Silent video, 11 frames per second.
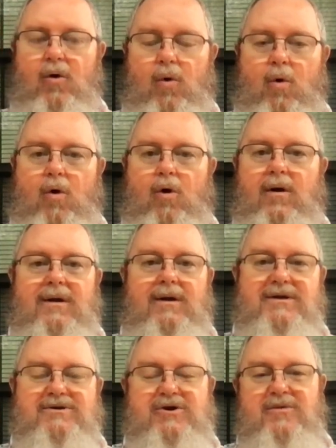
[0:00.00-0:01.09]
or
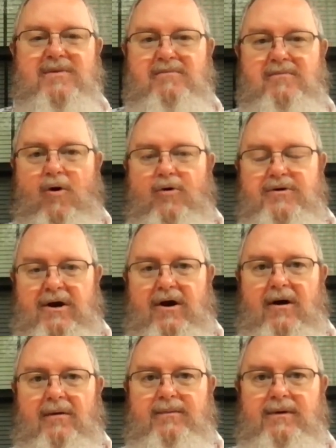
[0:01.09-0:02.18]
it's going to be burnt
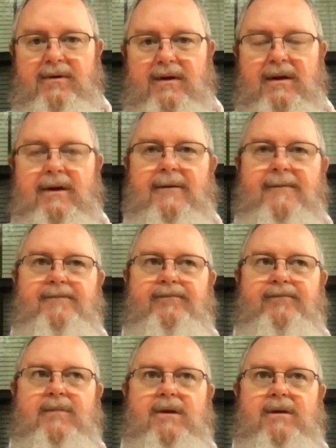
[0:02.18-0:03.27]
up.
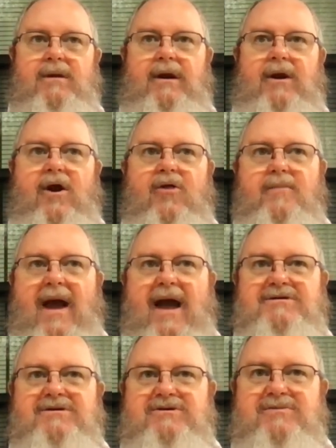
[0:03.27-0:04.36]
In another
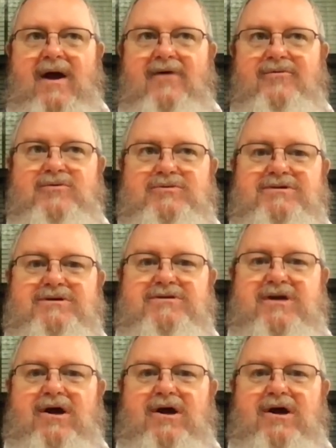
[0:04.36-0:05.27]
passage in Matthew, Jesus